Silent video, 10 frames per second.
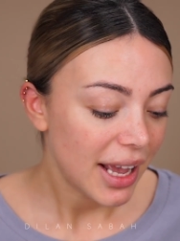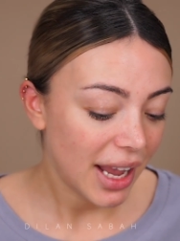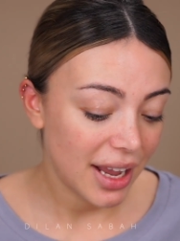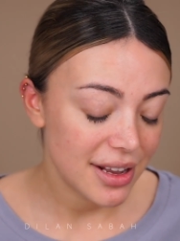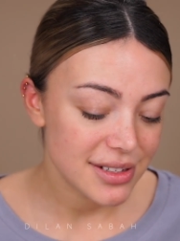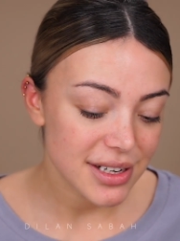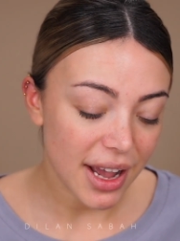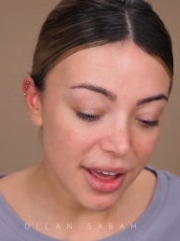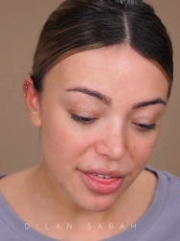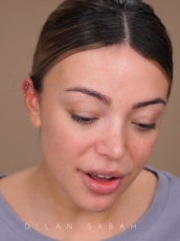And
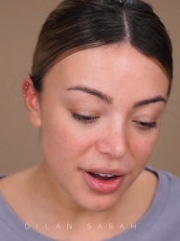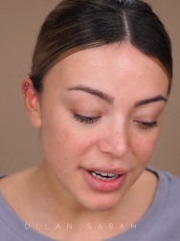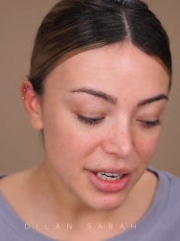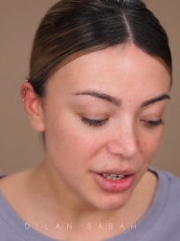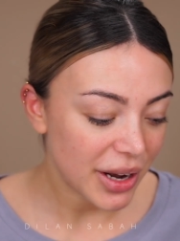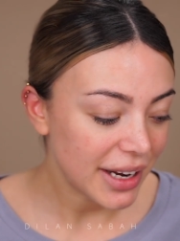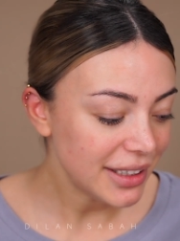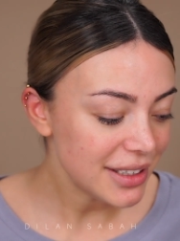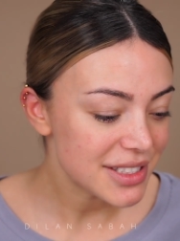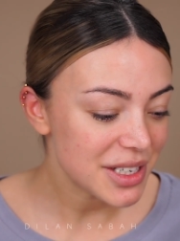I thought, you know, I
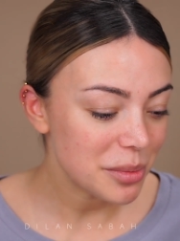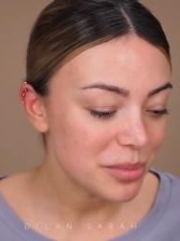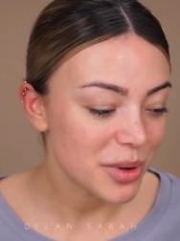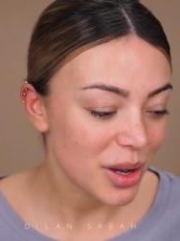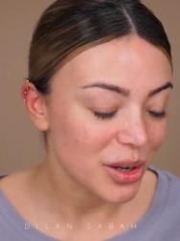need some